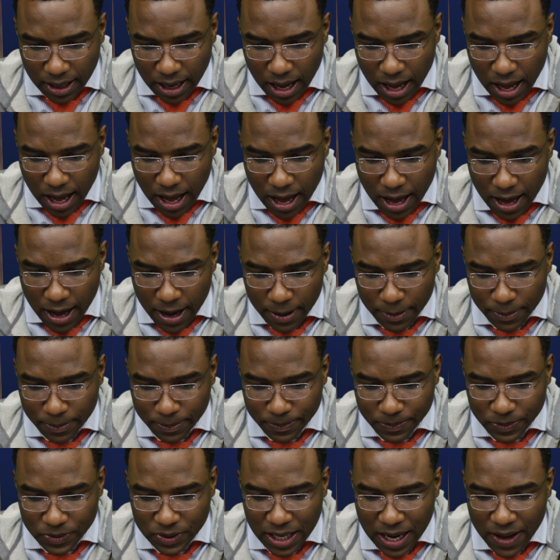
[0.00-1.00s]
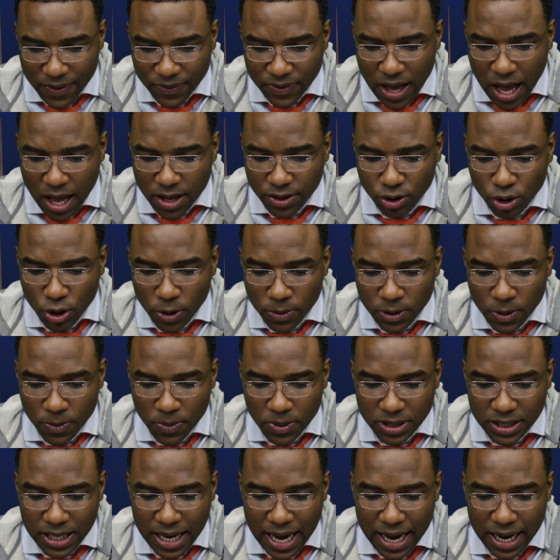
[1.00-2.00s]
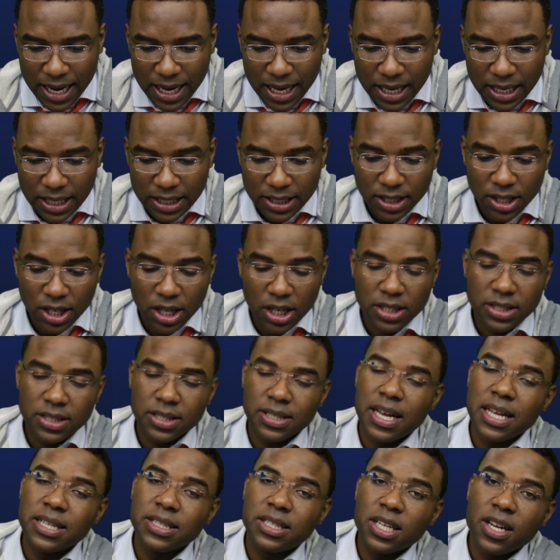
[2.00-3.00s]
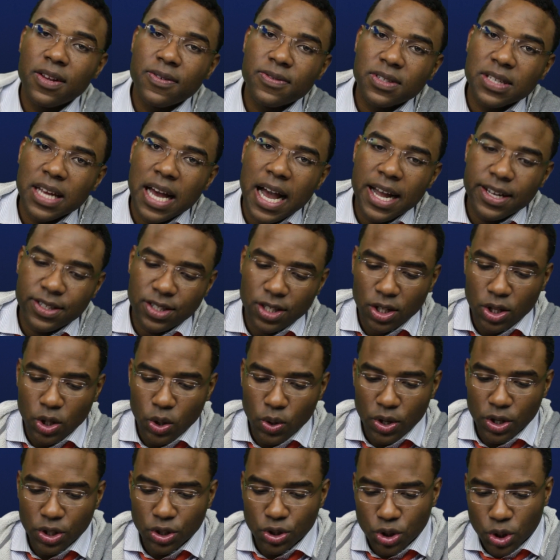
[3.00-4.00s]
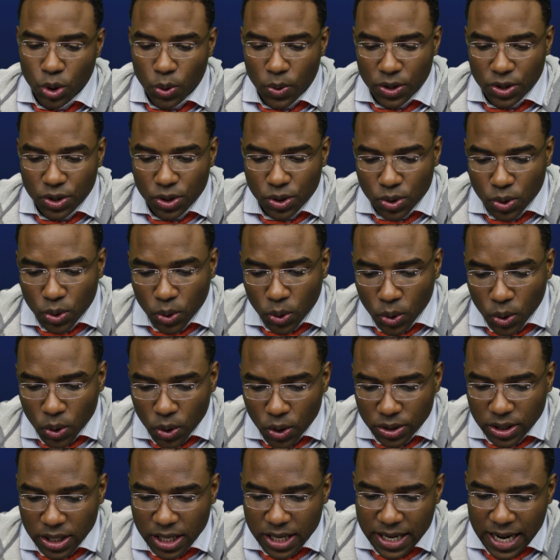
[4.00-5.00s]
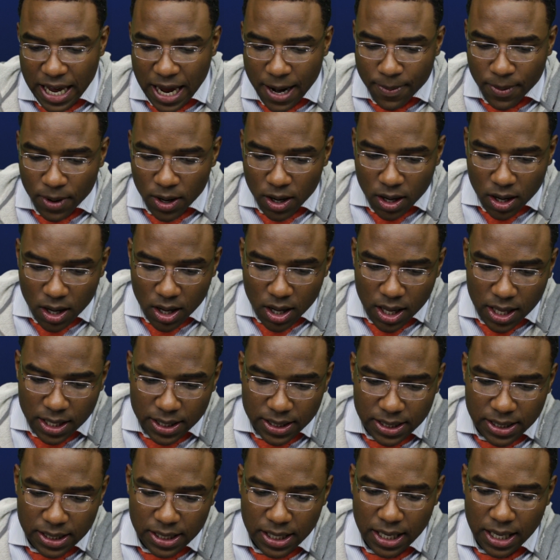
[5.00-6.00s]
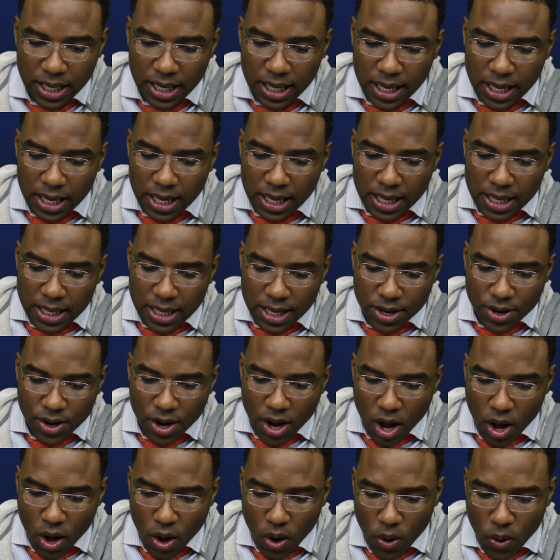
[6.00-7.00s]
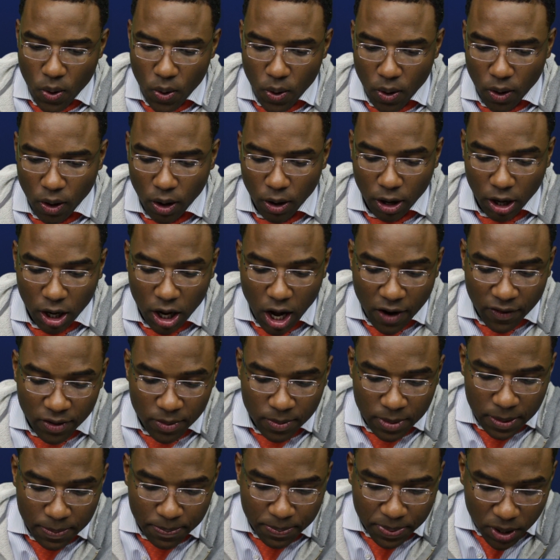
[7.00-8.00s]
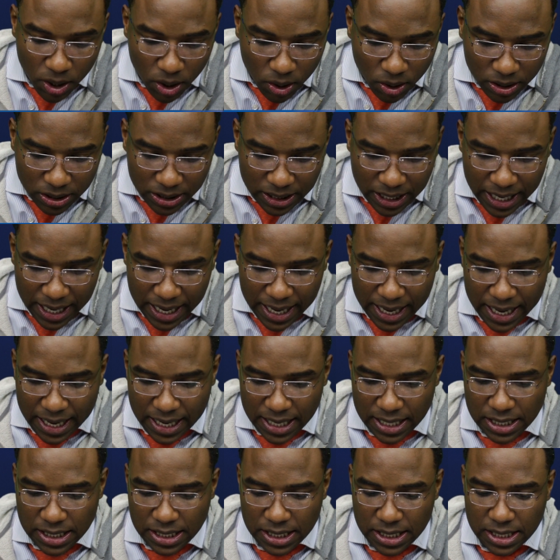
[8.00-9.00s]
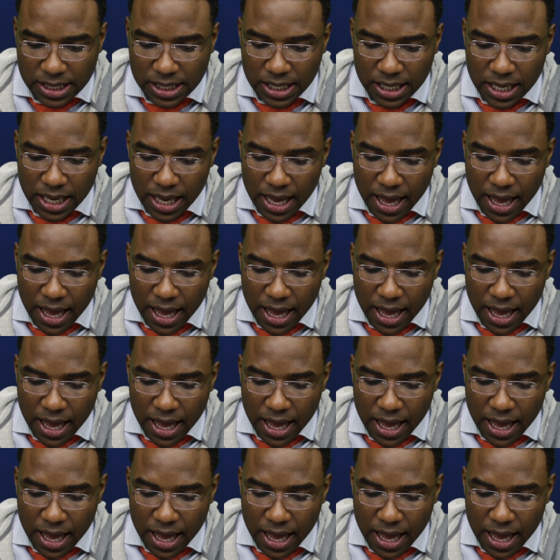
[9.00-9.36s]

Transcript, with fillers: um, 10,000 troops to protect sensitive sites, including Jewish schools and neighborhoods, you know, government buildings,